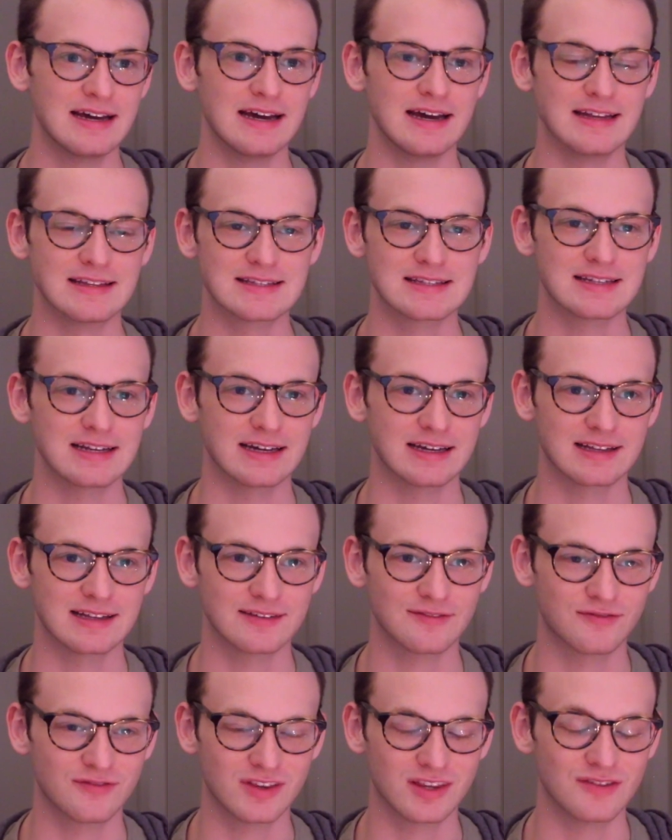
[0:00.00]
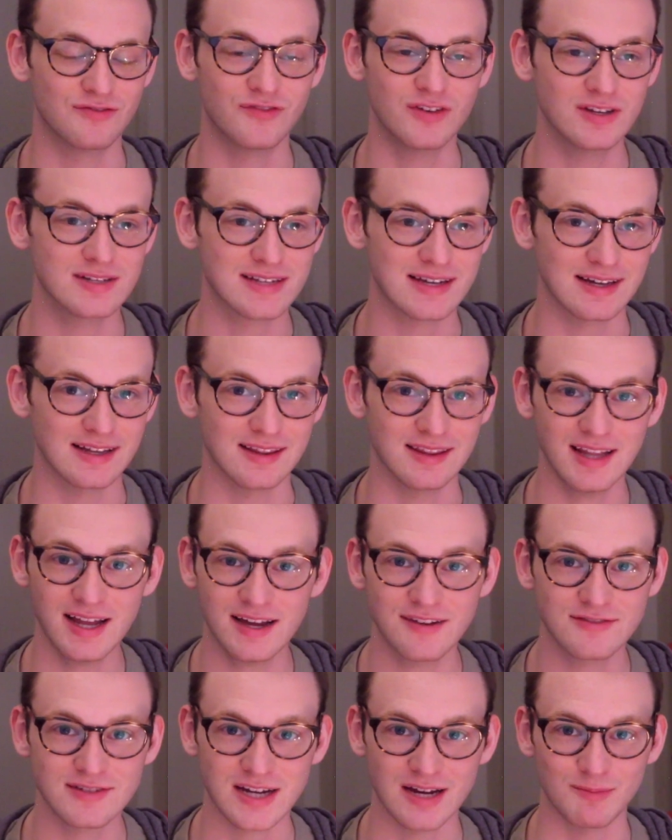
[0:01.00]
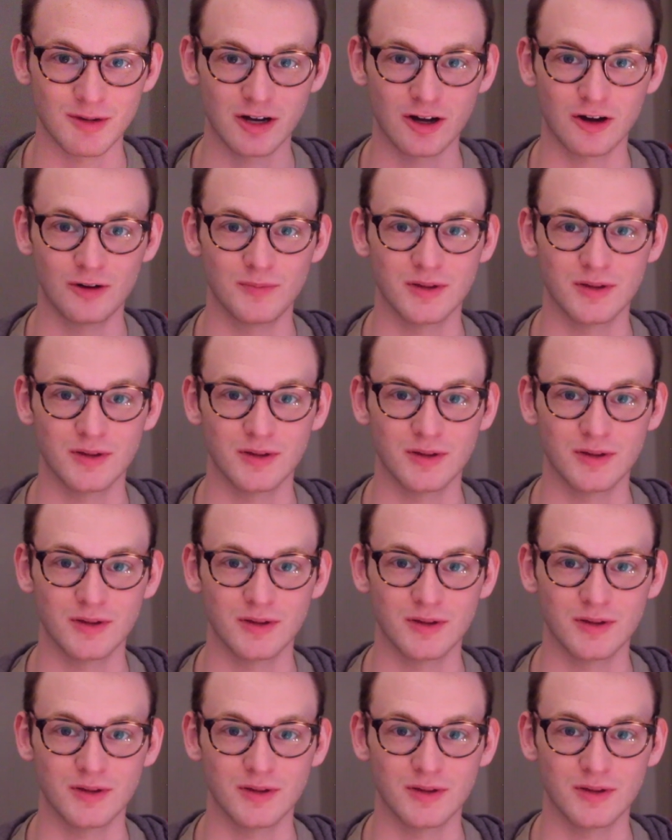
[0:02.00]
it's like, it feels like a lifetime ago,